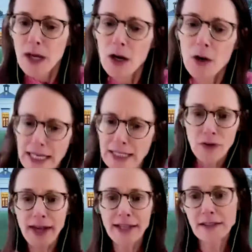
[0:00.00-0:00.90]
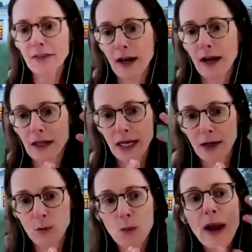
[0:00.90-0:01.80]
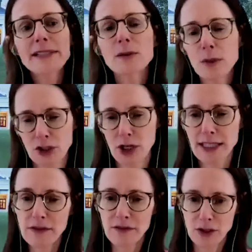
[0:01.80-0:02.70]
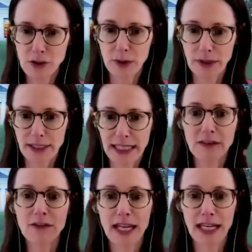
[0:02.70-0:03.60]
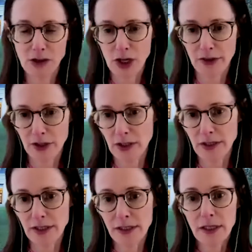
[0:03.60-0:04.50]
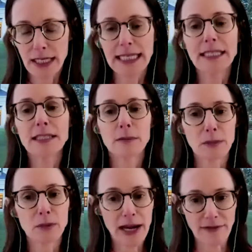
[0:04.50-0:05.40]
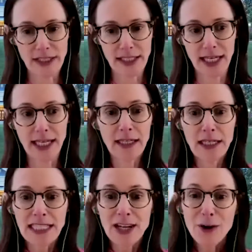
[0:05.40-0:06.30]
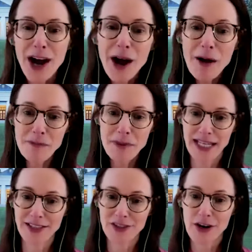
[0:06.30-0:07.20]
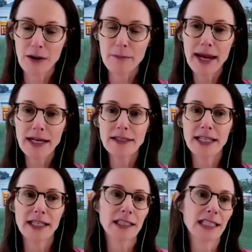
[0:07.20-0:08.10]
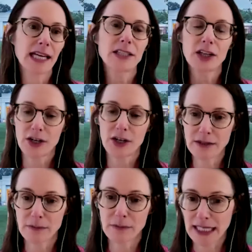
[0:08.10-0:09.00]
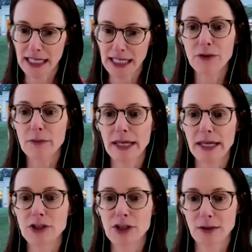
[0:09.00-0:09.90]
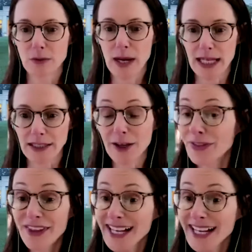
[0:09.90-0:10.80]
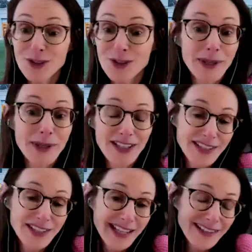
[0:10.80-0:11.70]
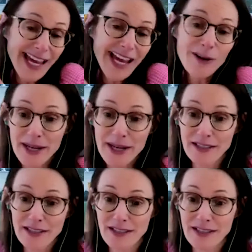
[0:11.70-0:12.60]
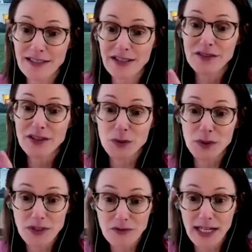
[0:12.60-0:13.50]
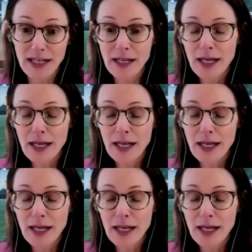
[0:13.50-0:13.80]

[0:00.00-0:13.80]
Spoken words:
Okay, so that's the ways in which individuals invade each other's intimate privacy. Now, companies are amassing and collecting our intimate information as well. Now, they're not doing it because they care about us as individuals, right?